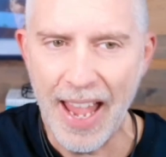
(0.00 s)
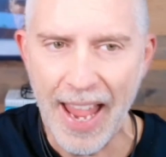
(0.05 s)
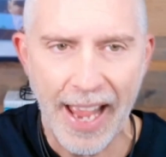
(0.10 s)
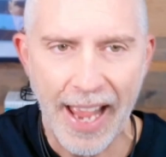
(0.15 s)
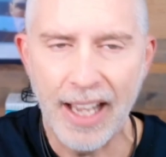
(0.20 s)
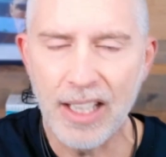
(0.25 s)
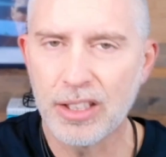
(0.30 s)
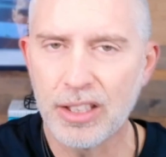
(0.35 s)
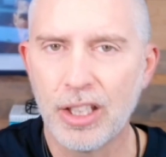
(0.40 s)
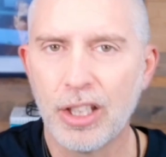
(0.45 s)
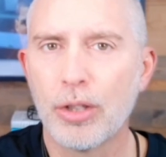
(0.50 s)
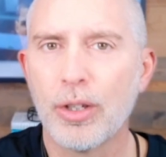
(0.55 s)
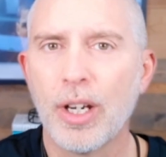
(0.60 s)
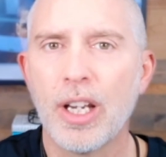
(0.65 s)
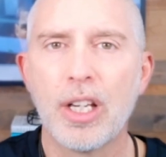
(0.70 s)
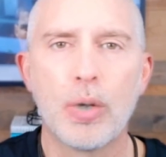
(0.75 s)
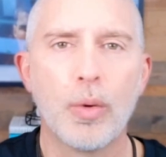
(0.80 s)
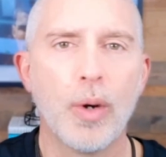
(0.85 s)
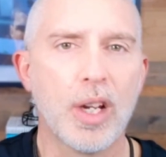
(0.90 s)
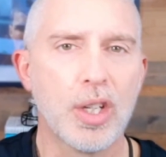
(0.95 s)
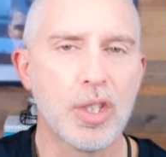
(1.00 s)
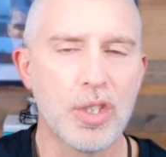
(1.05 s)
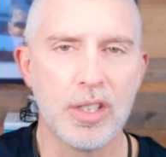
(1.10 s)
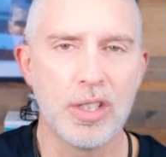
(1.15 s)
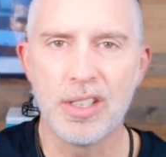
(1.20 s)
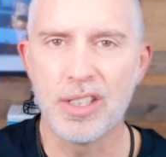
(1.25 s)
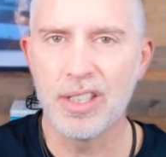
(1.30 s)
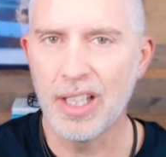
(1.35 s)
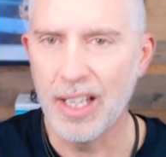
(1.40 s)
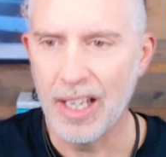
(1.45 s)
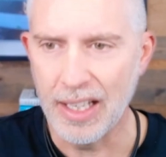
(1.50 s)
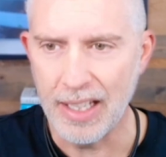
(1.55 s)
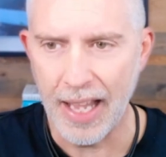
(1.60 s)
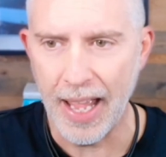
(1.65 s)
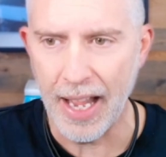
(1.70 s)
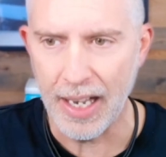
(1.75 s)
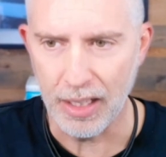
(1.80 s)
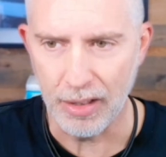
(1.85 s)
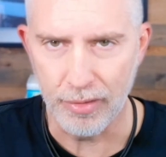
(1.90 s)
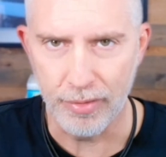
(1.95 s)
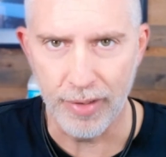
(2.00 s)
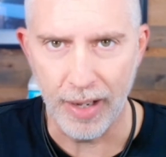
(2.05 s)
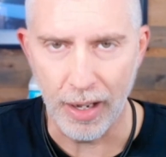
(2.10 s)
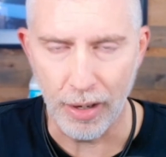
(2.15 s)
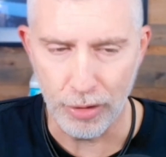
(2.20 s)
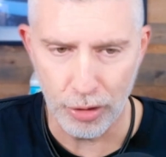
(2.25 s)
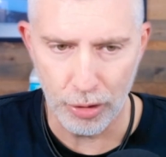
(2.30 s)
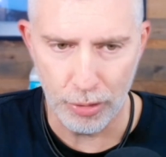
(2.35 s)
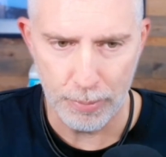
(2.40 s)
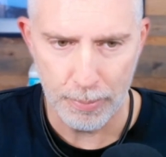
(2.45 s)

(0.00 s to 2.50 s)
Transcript: asking great questions and adding value.